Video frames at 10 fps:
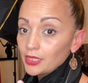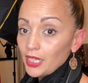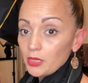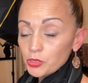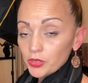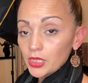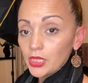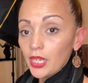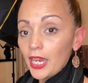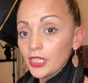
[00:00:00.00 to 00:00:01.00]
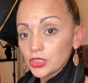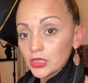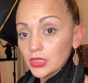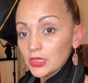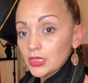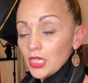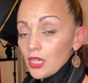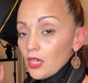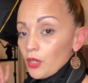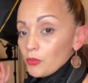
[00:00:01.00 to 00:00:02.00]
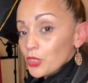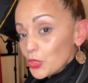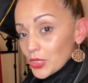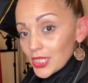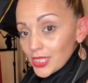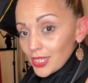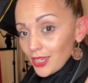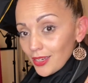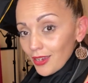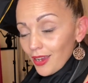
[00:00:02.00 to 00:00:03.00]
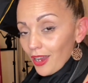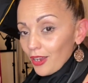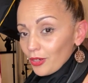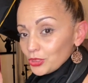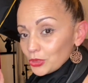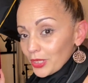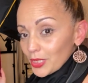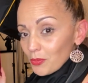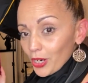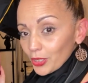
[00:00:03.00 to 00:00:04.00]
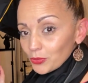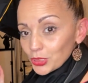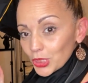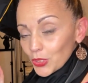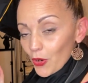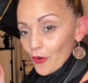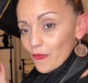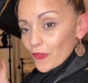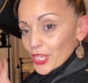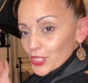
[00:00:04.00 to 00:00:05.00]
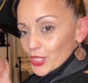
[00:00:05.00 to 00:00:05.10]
capturing Ashley's beauty, uh, trademark, which is her face and